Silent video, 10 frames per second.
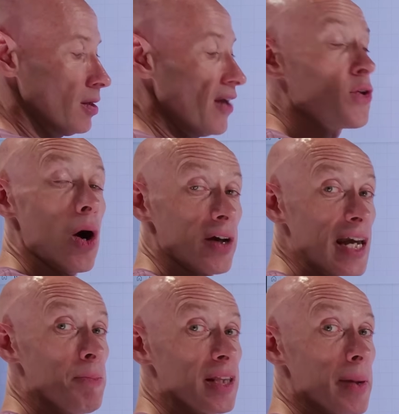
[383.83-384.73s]
if you are
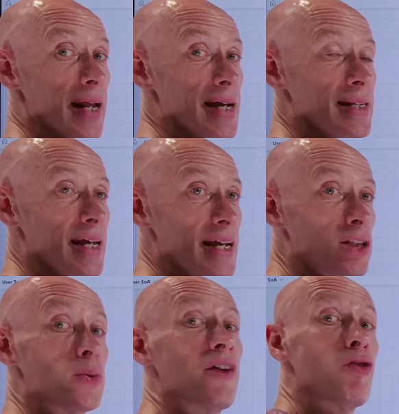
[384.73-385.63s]
keeping them in AD,
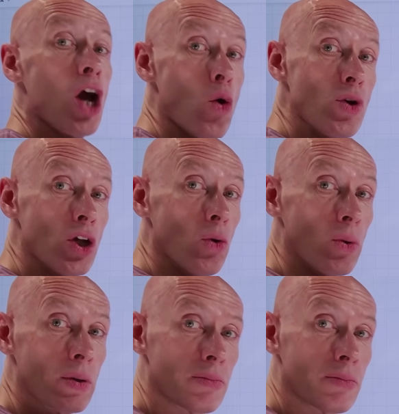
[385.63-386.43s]
to a different OU